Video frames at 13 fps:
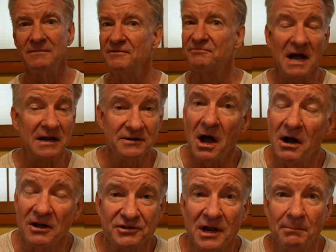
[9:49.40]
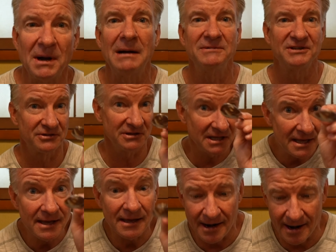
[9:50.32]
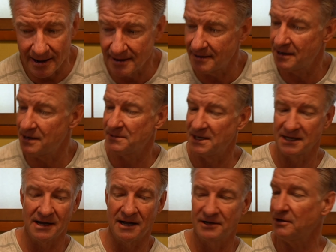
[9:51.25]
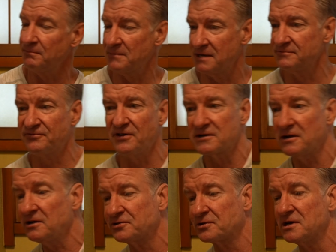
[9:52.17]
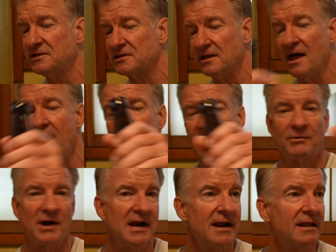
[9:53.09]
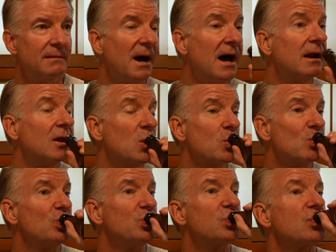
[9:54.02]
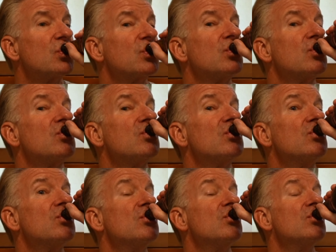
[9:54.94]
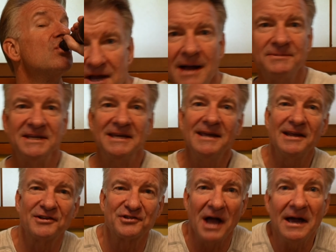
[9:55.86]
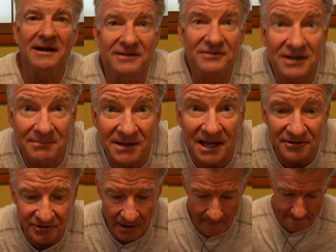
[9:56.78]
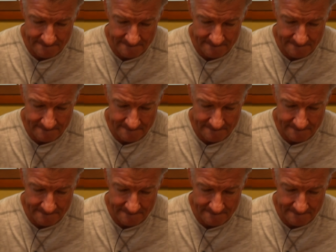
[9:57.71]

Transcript: In fact, no, it's not bomb, it's lit. Oh my gosh. I, in fact, I'll drink to that right out of the bottle. Mmm. Time to get excited, team get some.